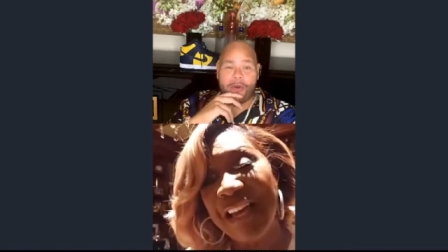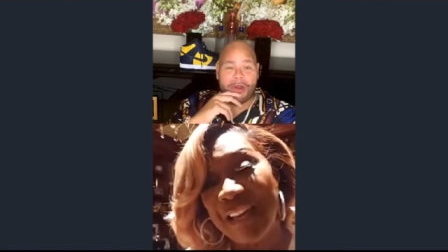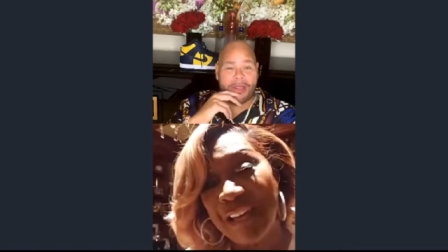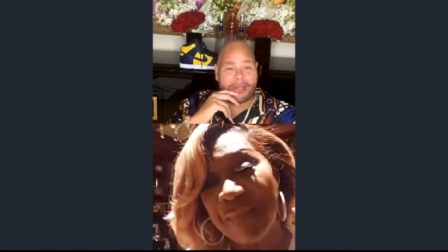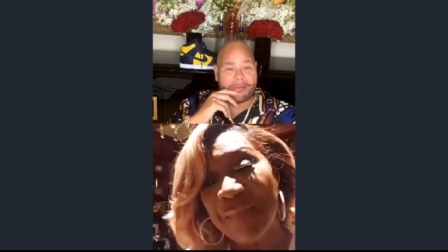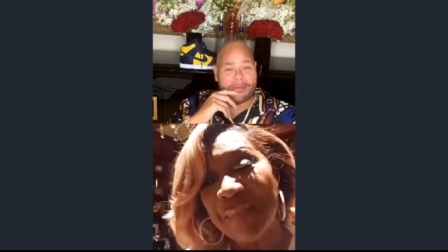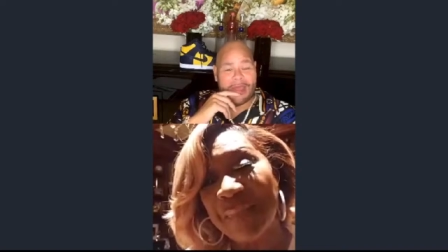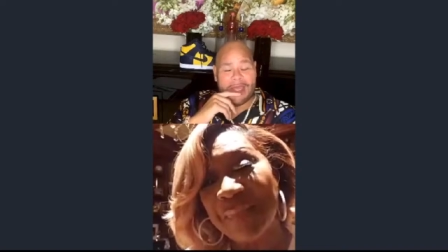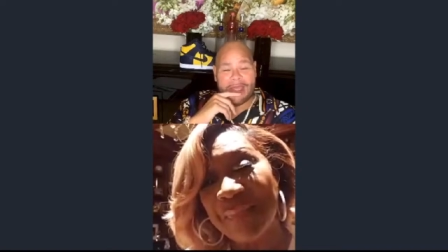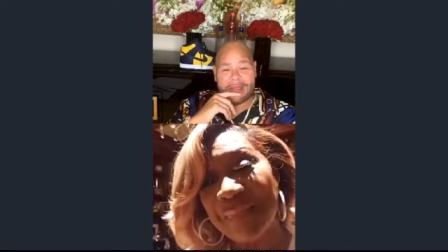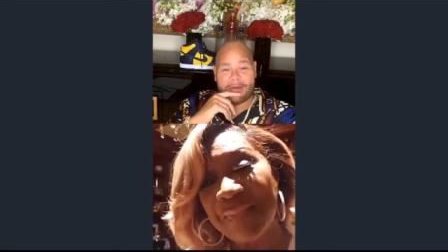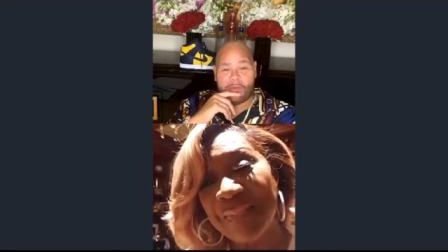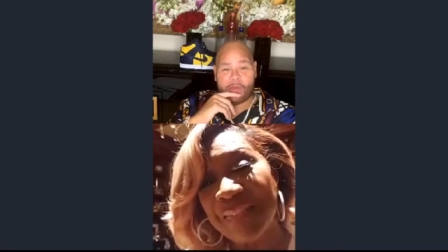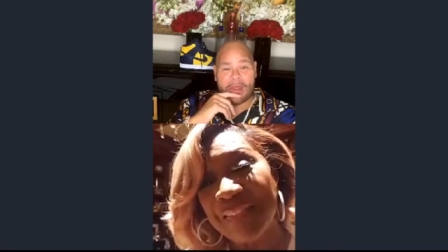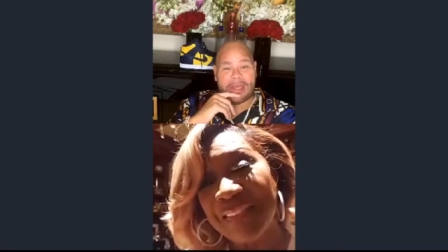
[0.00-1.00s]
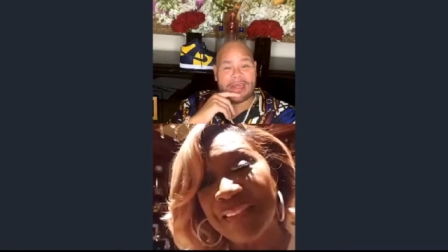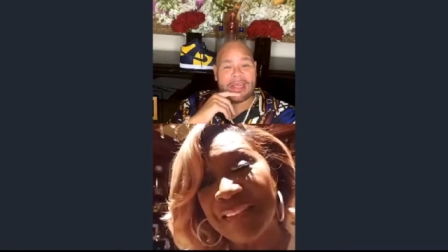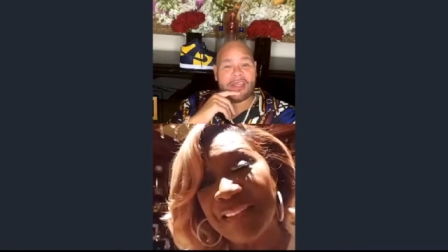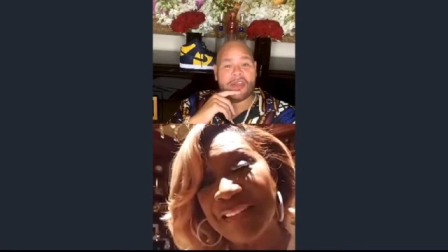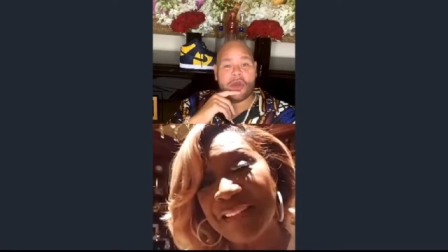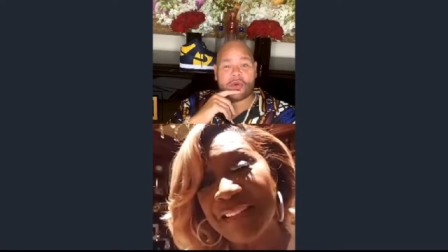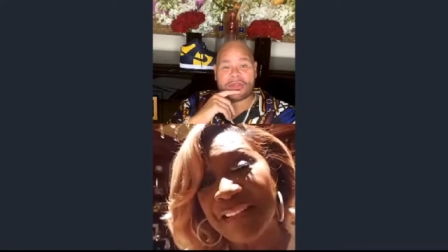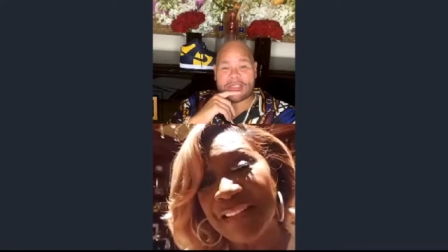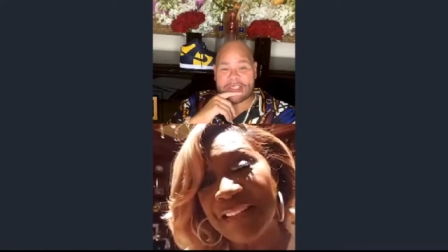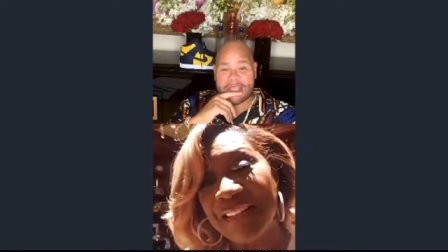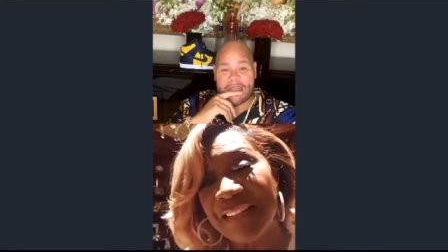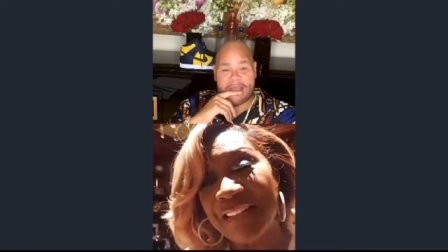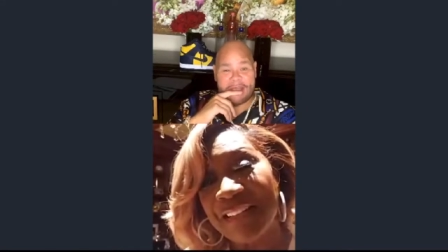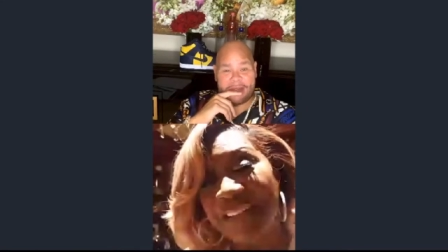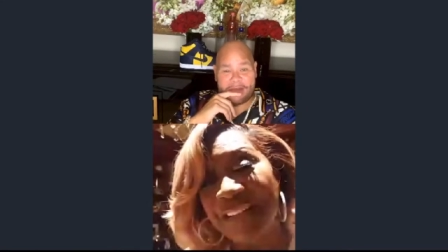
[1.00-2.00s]
Warwick, man. Whitney
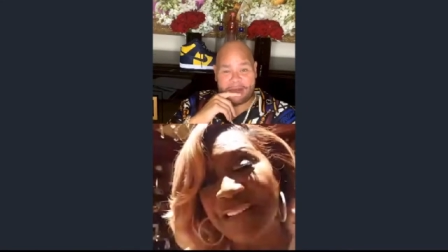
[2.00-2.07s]
Houston.